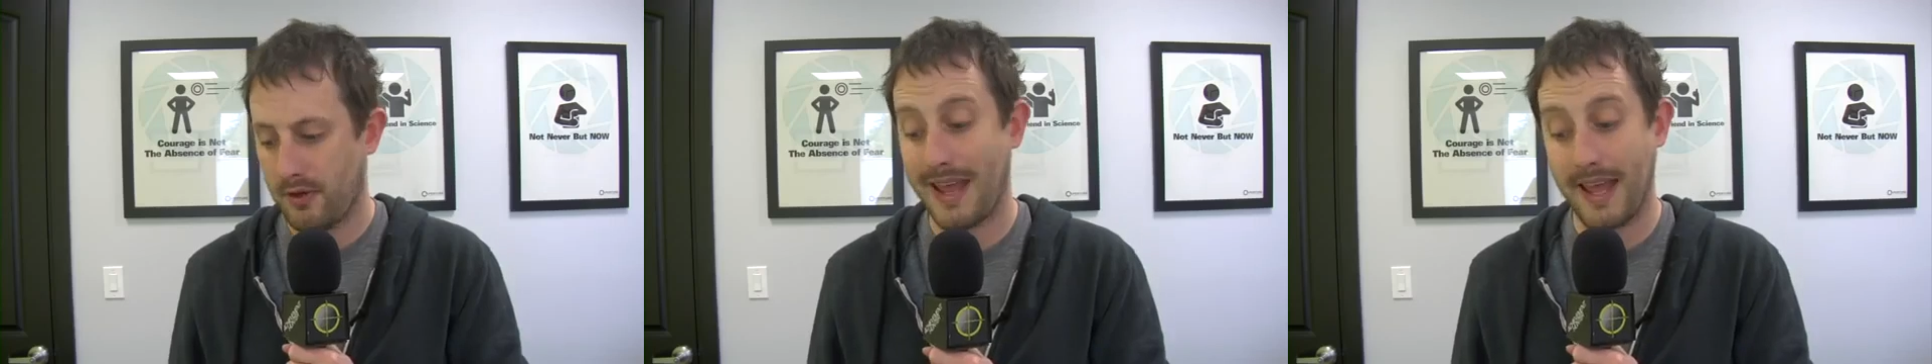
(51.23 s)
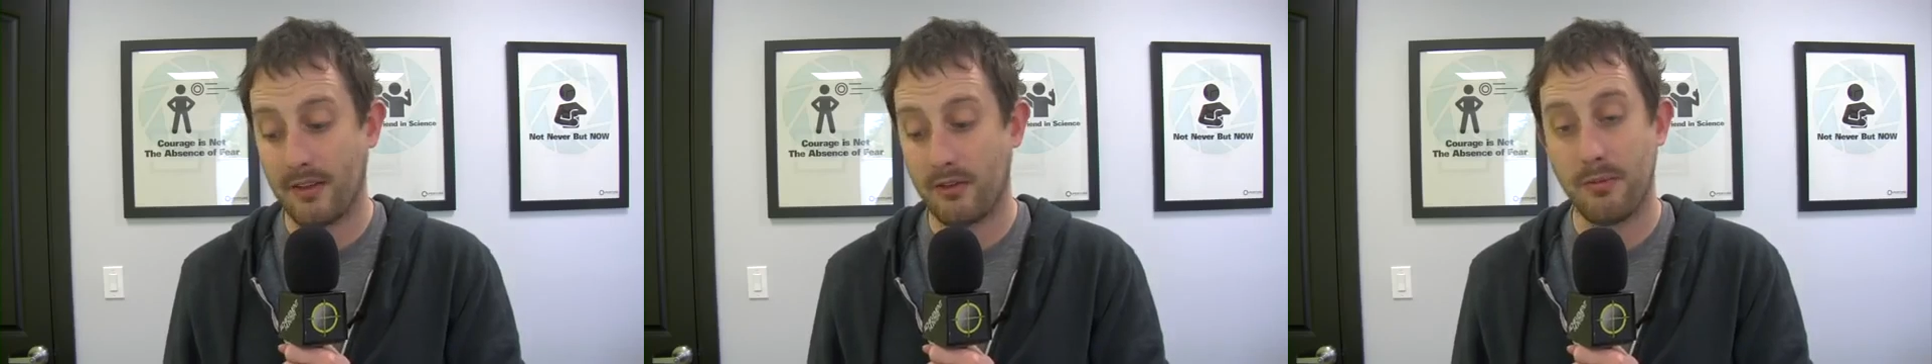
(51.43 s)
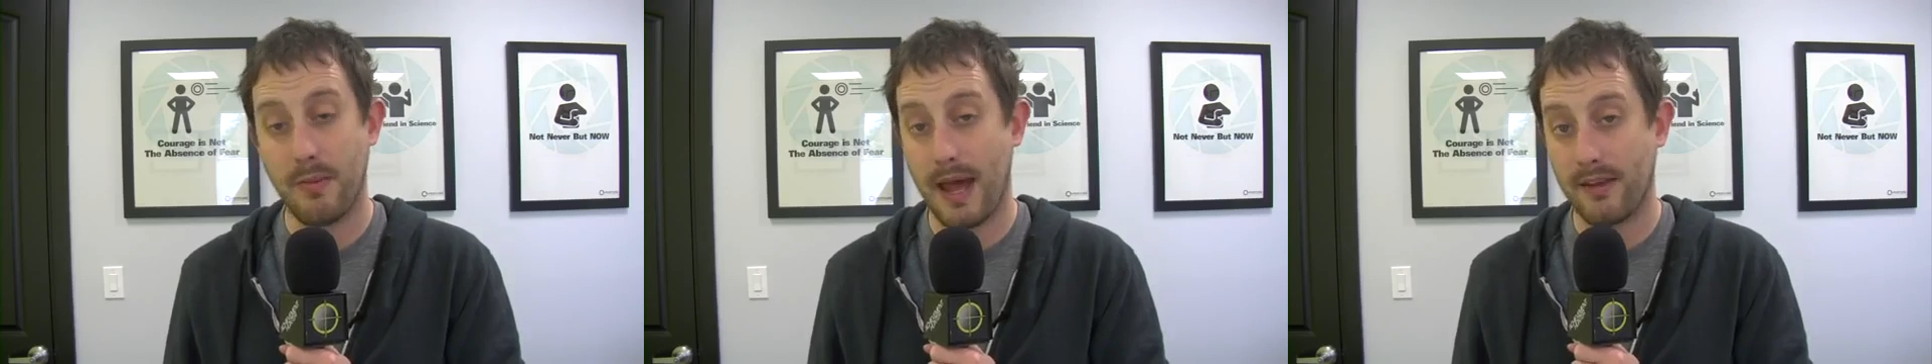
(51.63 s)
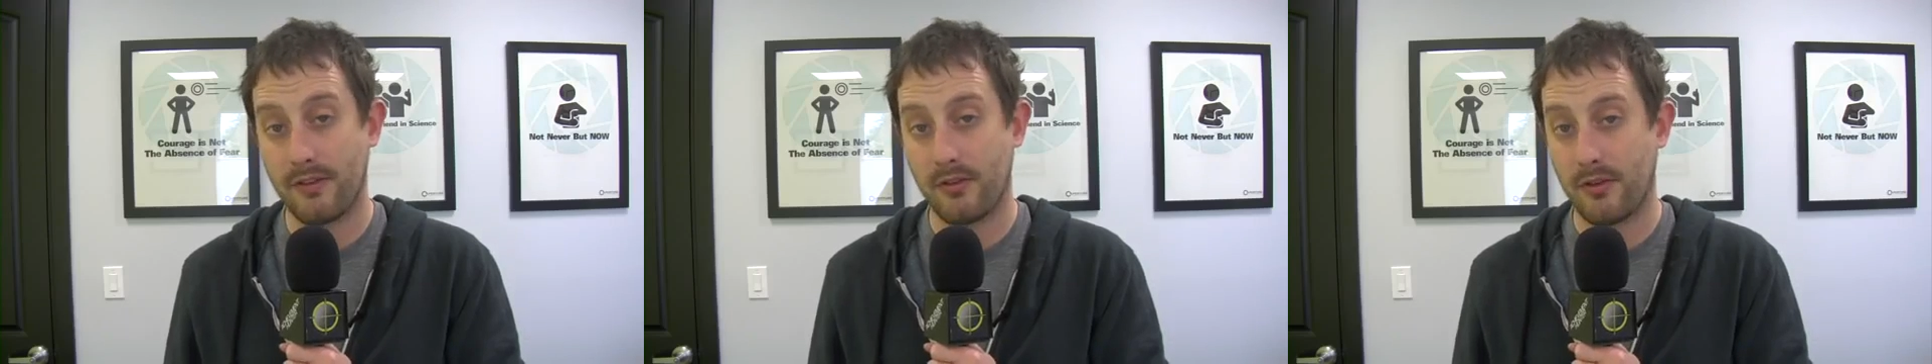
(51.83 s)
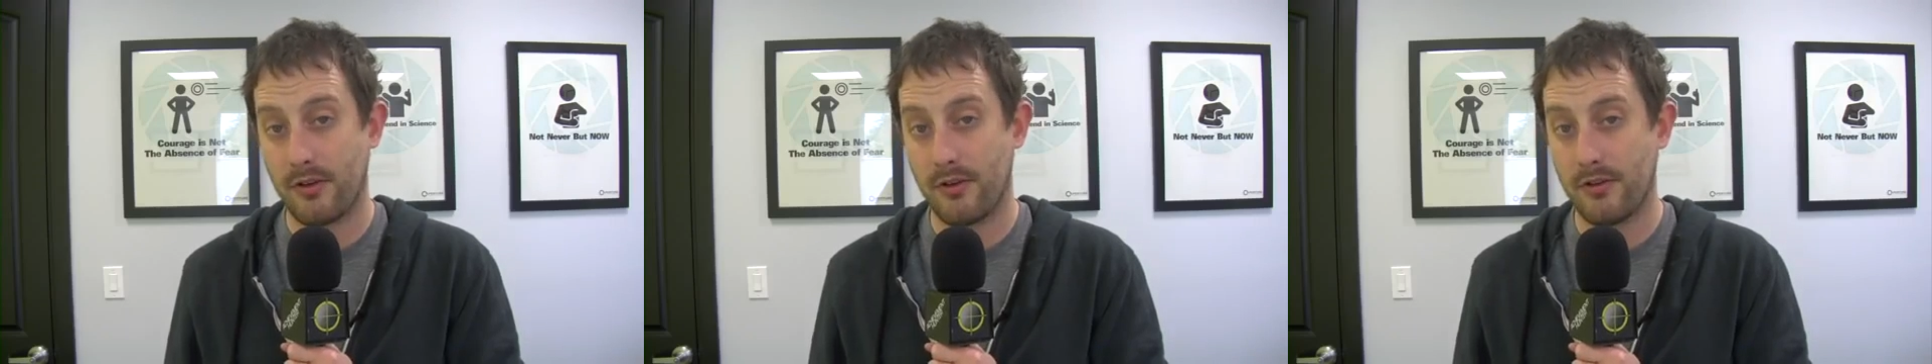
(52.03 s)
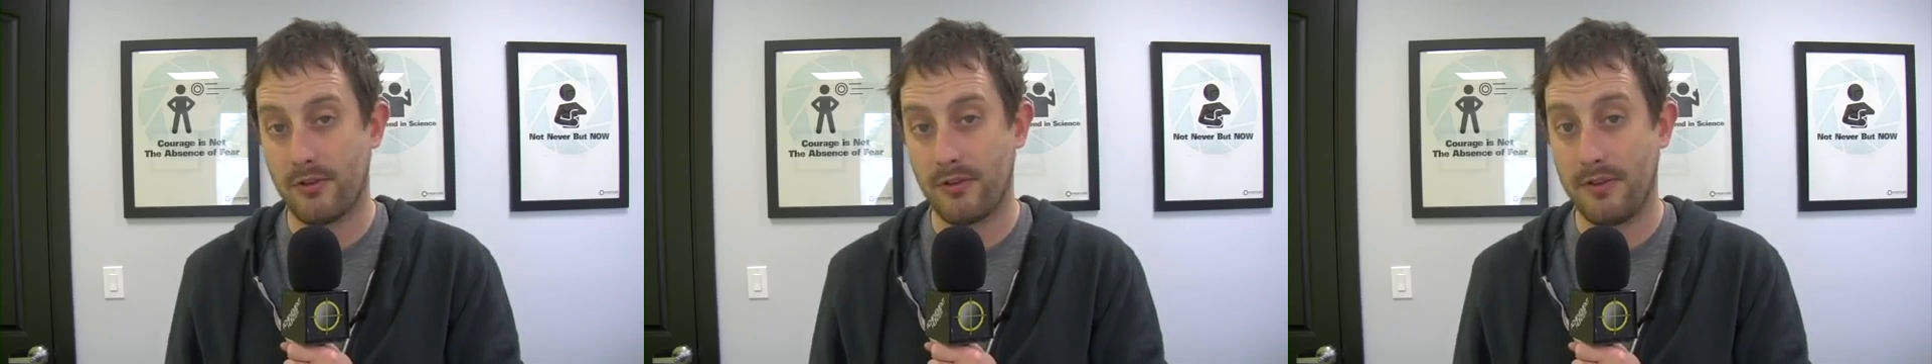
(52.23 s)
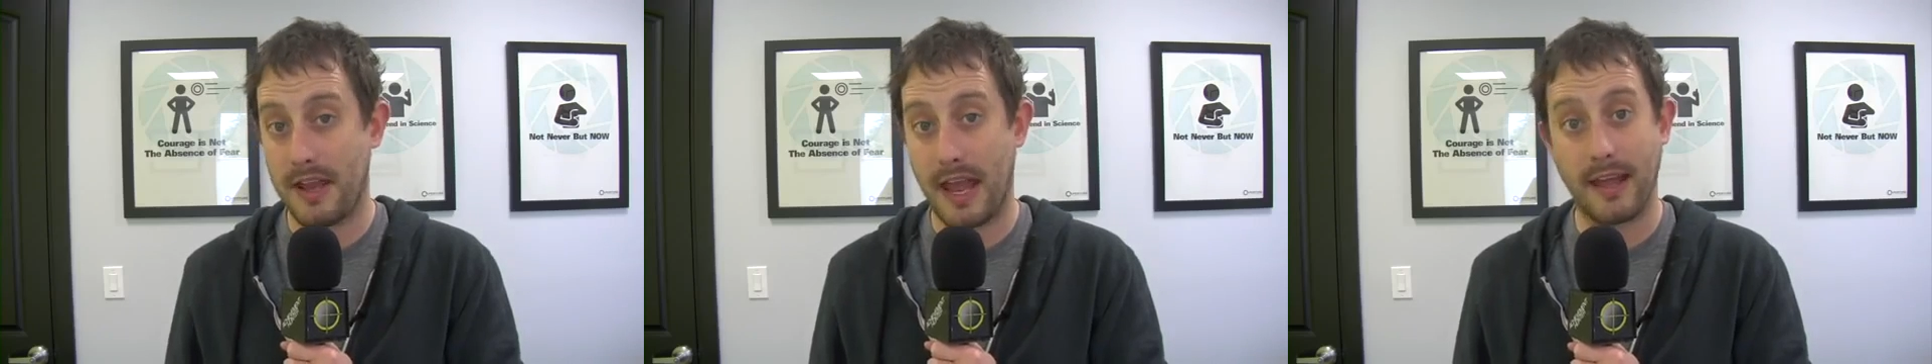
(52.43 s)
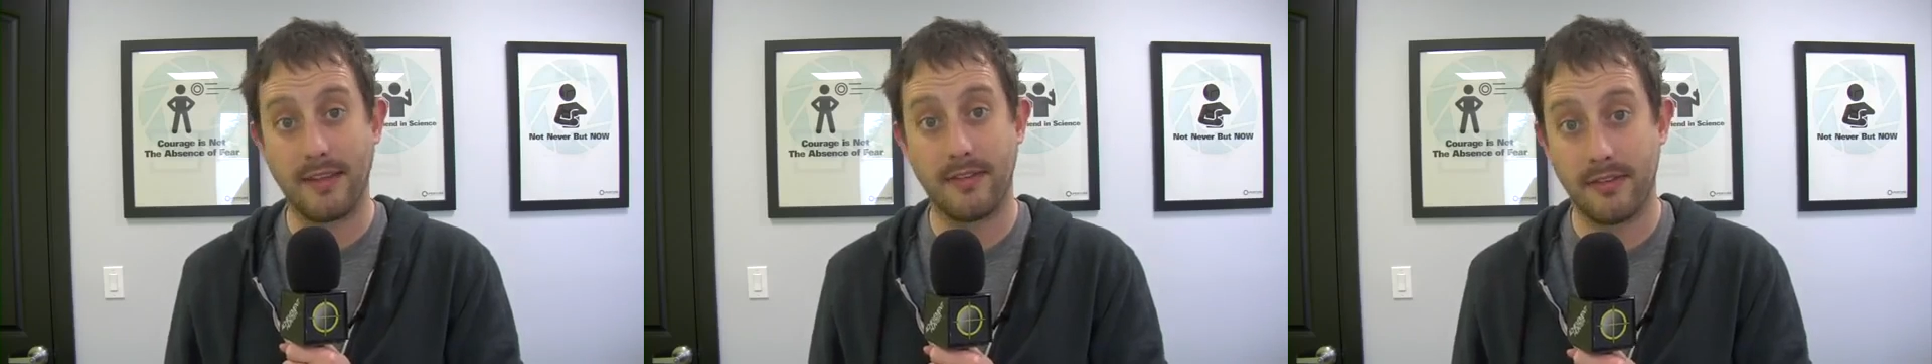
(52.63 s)
Dance Masters,
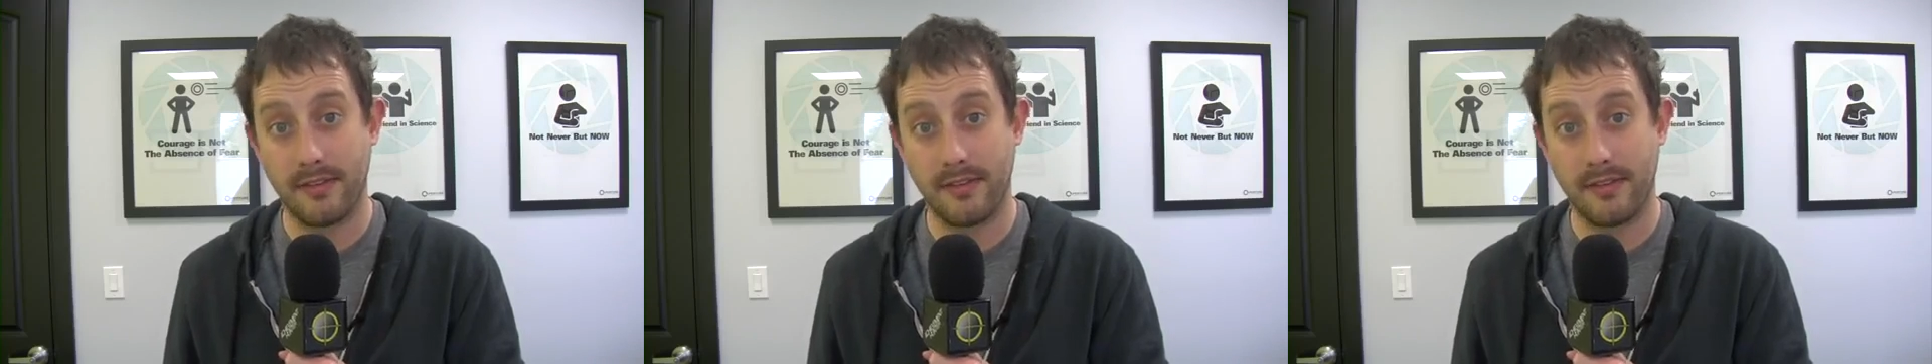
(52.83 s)
Dance